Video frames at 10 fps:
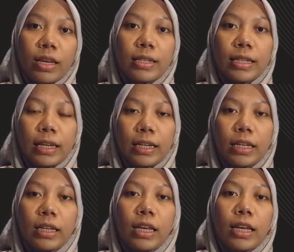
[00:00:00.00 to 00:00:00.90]

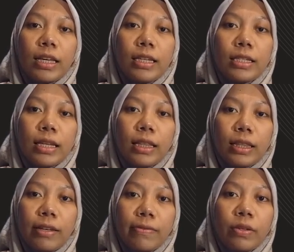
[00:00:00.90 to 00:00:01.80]
Second,
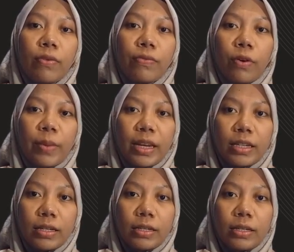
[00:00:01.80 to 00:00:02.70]
incentives for
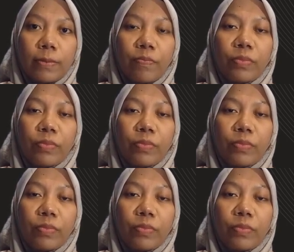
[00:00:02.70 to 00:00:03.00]
managers.